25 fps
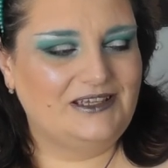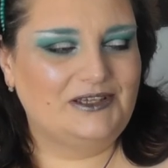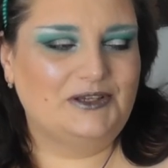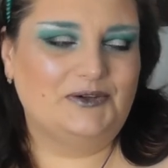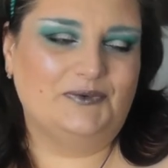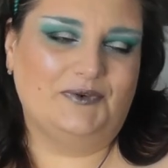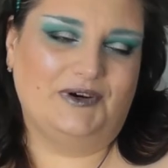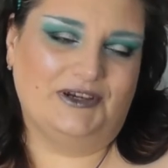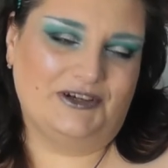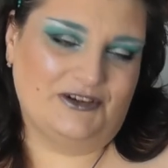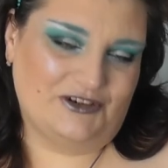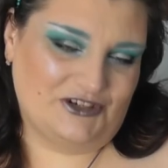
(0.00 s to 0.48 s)

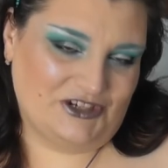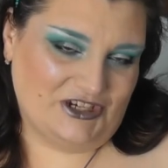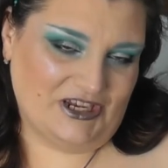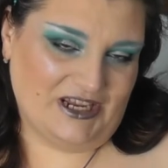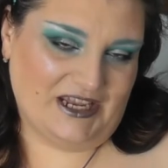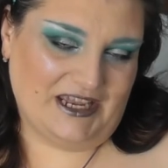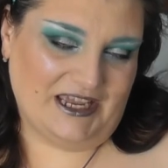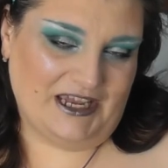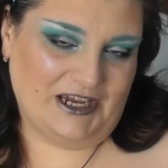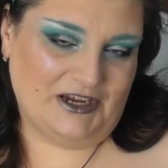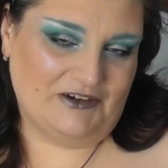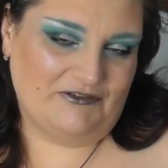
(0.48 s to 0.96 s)
Why not
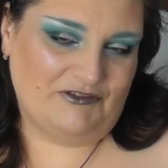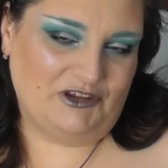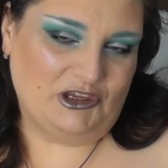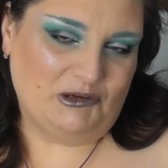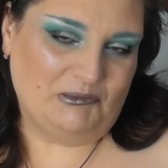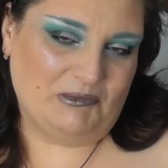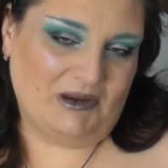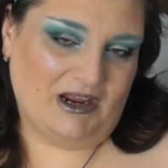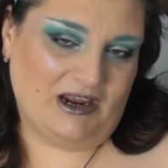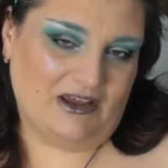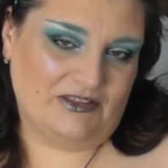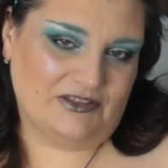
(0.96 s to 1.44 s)
check out a few
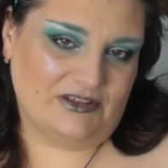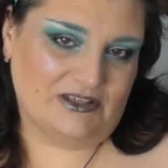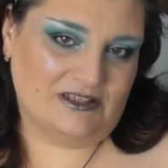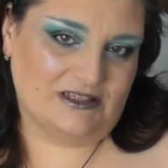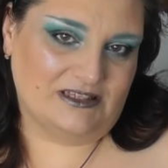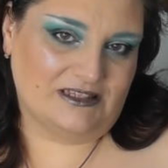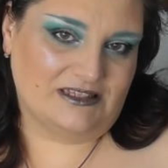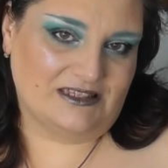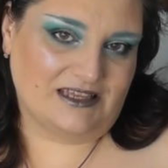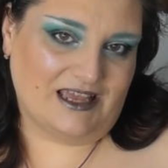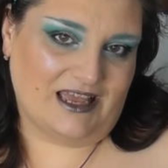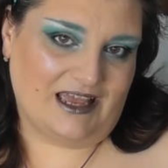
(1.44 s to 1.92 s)
of my
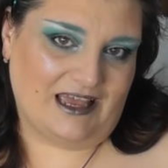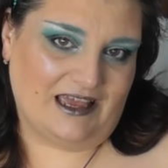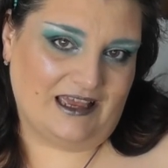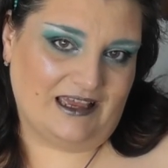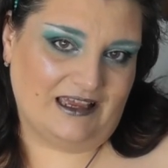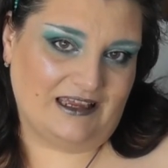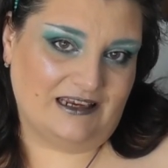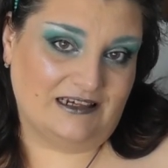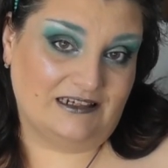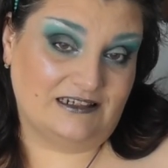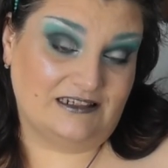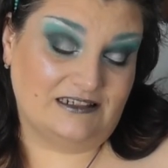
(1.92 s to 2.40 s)
others,
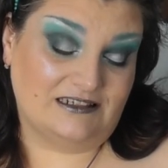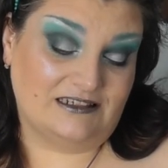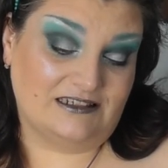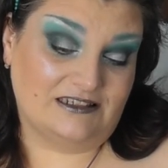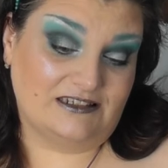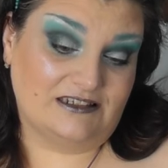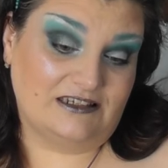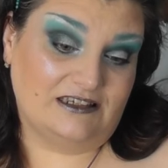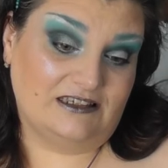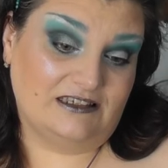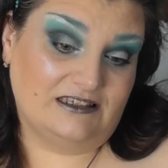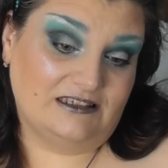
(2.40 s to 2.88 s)
and
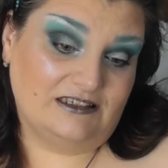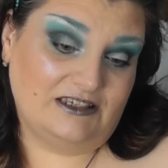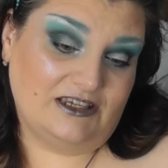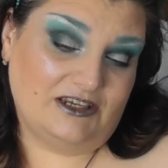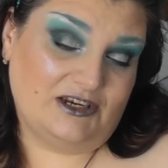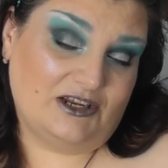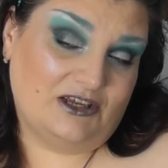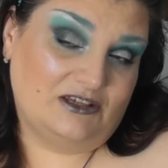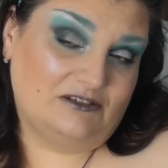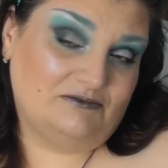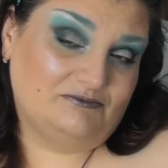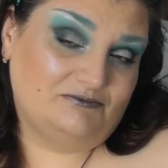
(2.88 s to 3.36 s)
you
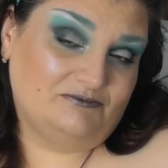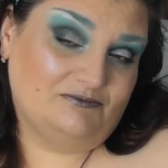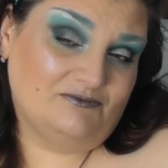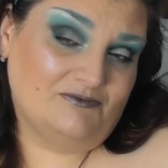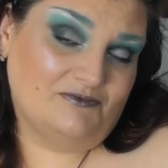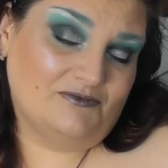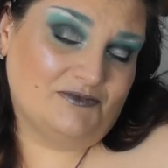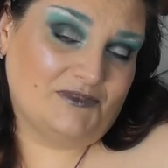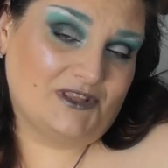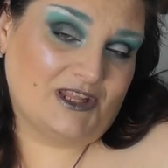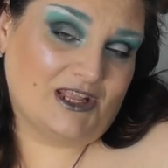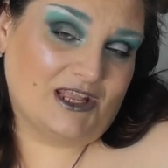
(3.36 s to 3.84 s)
know,
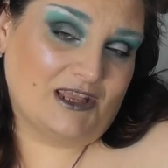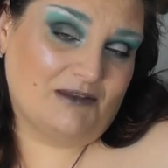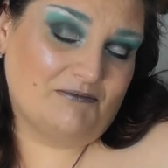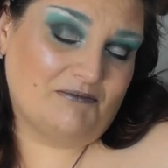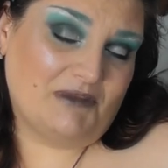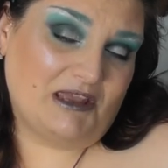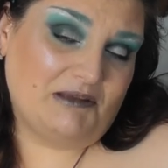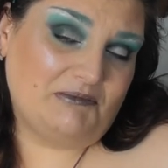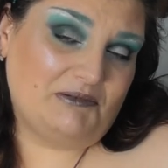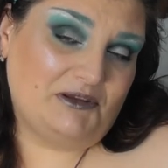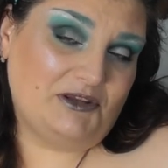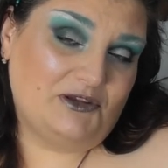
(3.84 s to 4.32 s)

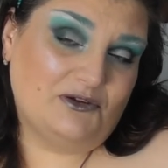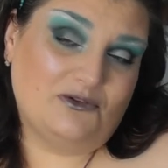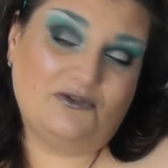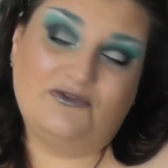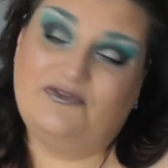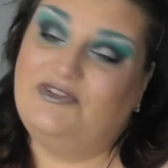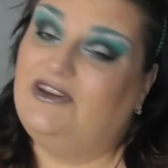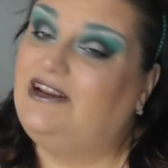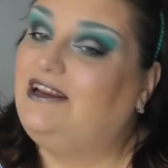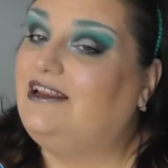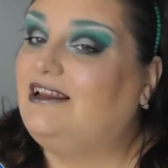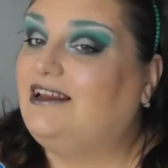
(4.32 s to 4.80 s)
maybe you'll
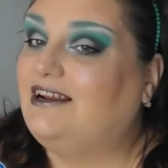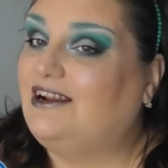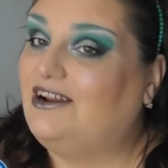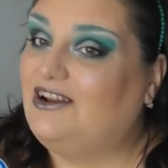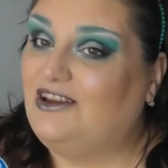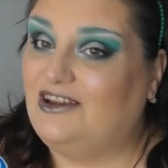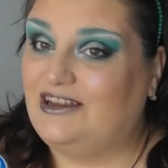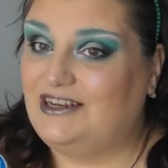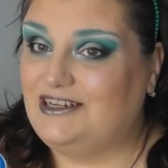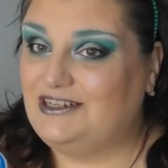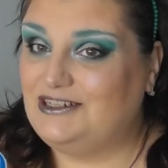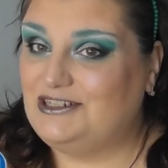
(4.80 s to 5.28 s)
feel
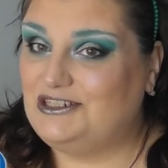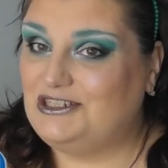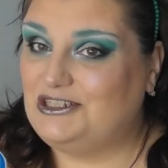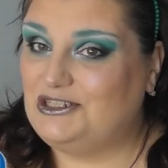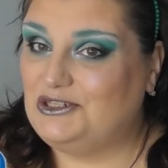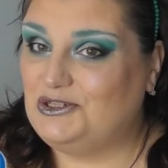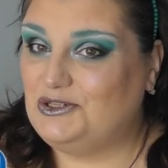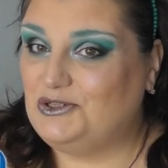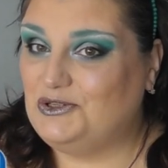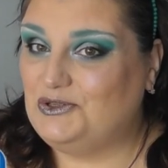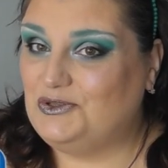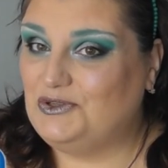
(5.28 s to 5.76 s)
inclined
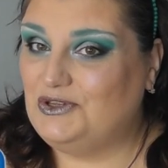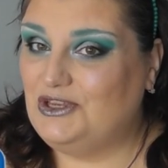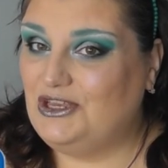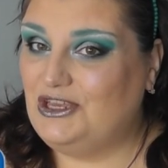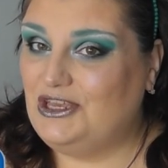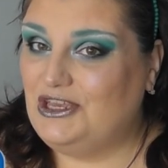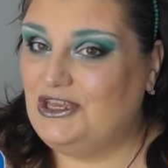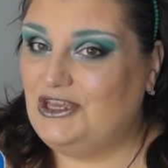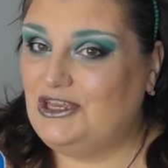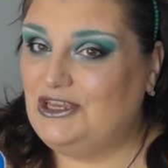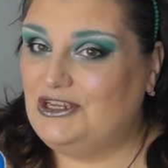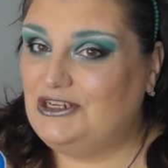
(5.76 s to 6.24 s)
to
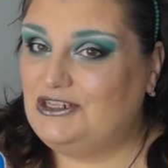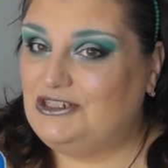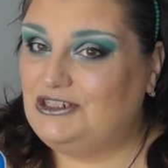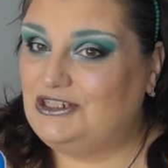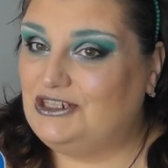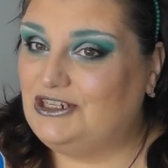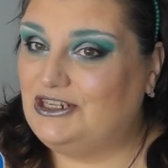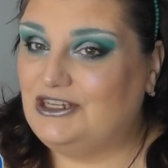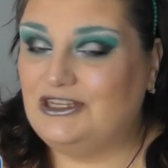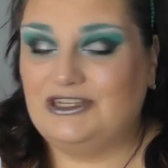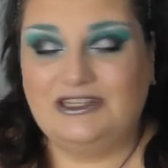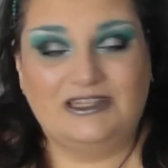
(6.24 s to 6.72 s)

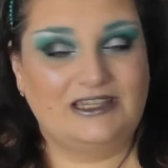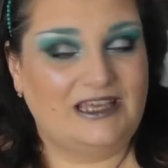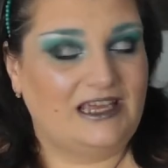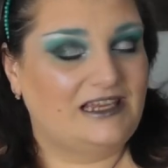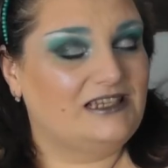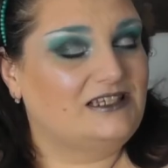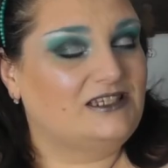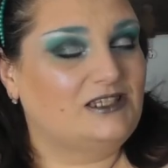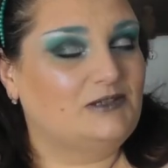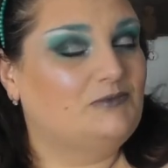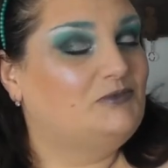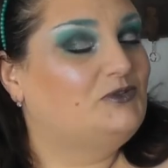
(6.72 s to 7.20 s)
turn
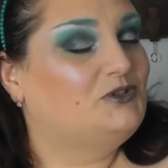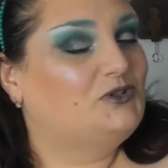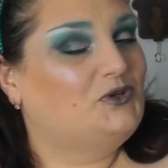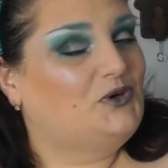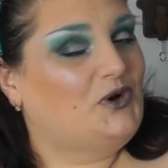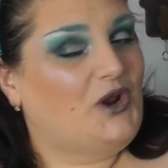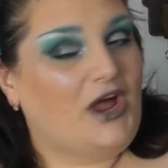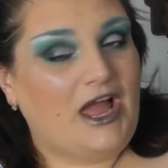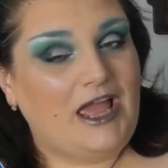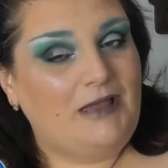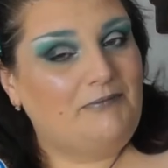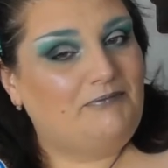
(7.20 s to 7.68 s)
that
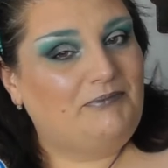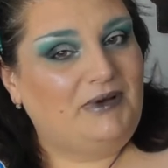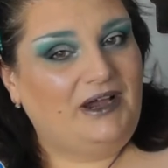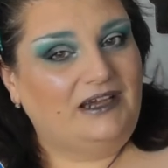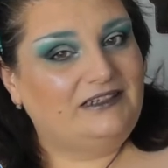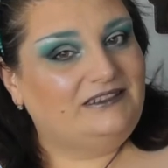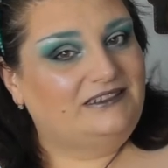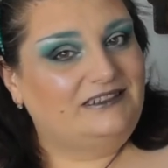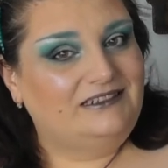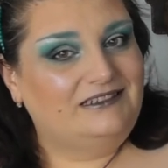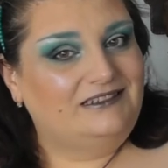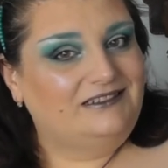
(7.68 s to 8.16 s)
subscribe
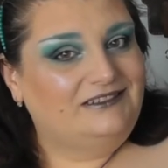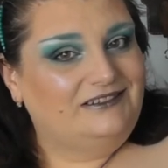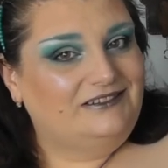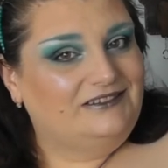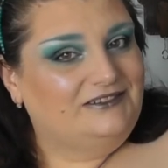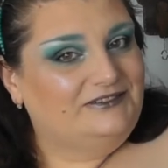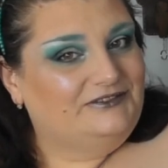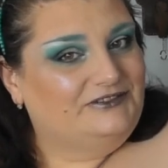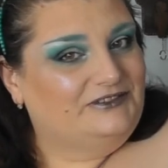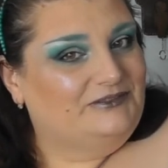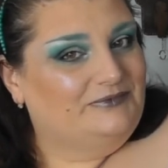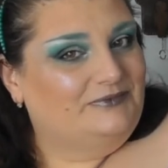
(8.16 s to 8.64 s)

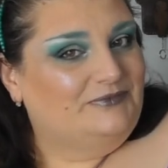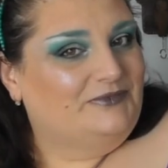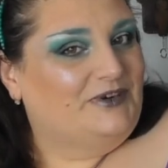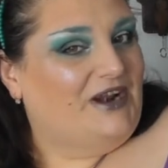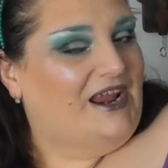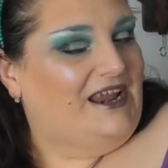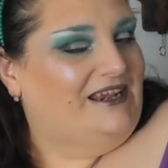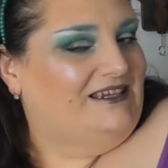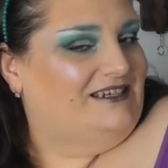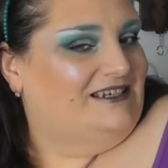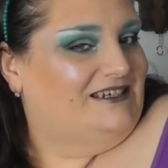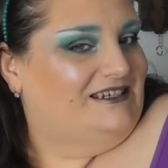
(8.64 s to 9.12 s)
button from
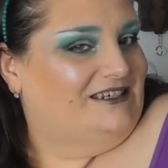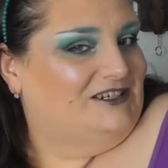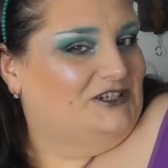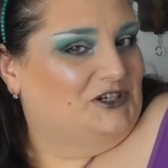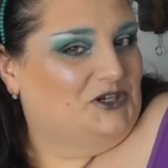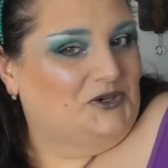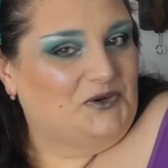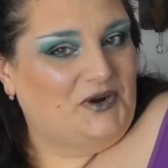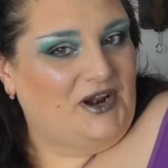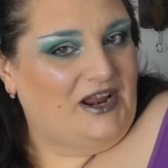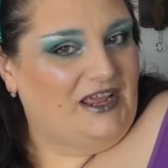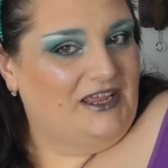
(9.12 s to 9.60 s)
red to
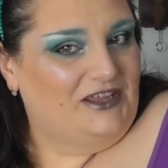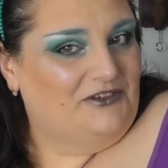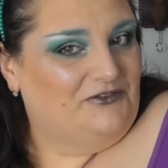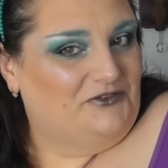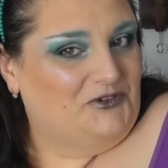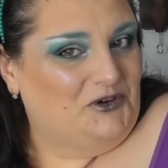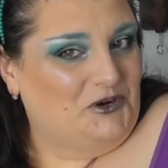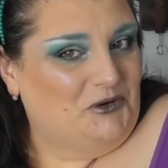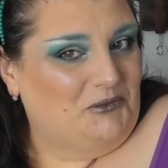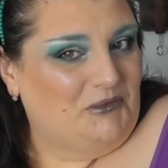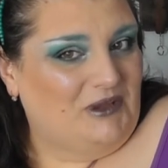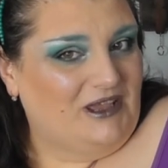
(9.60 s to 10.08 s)
grey
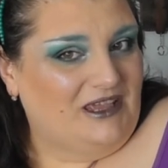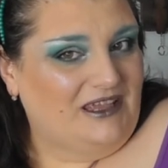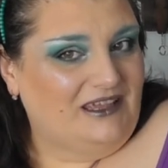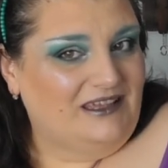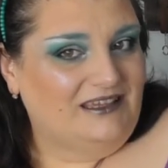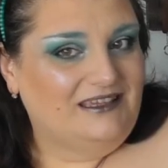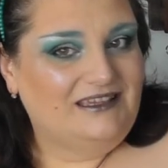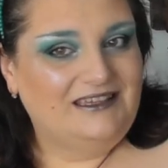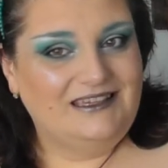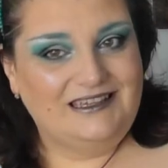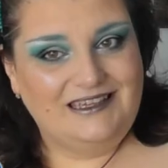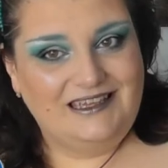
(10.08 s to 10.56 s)
for me
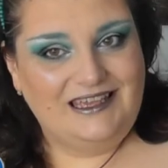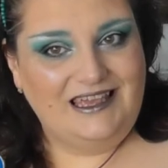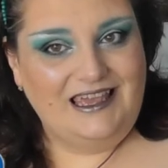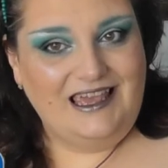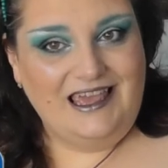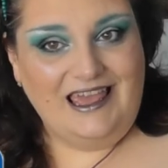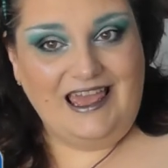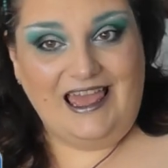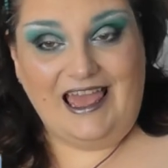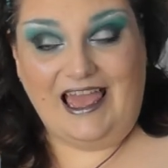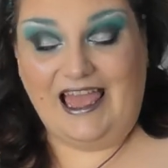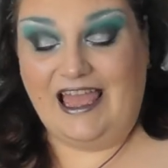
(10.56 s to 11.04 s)

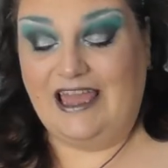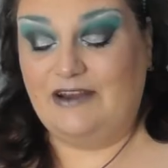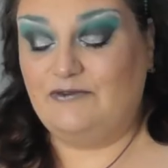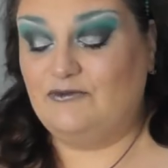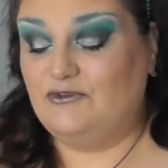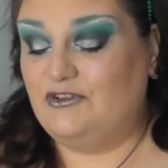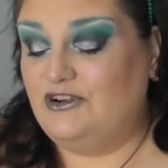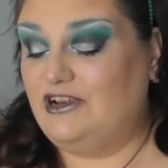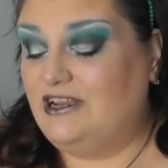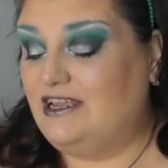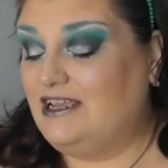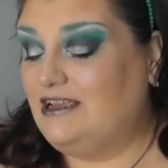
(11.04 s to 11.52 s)

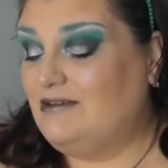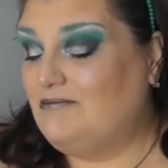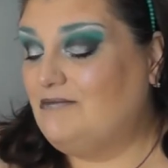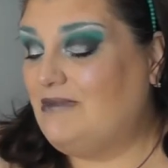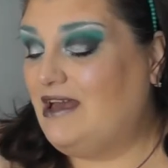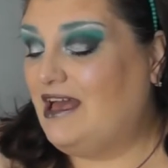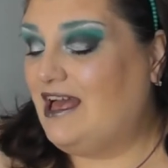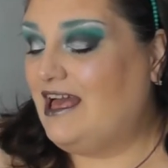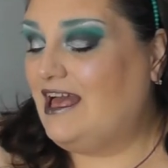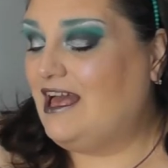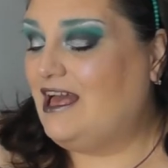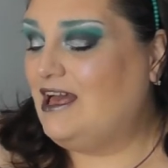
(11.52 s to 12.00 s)
and ring
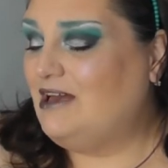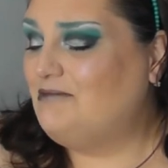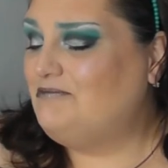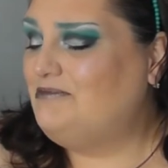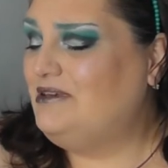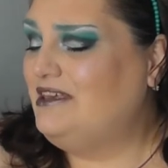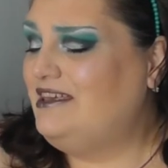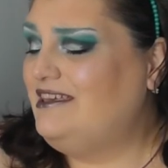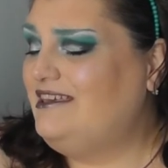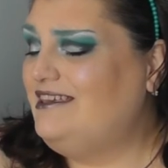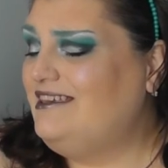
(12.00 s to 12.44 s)
my bell.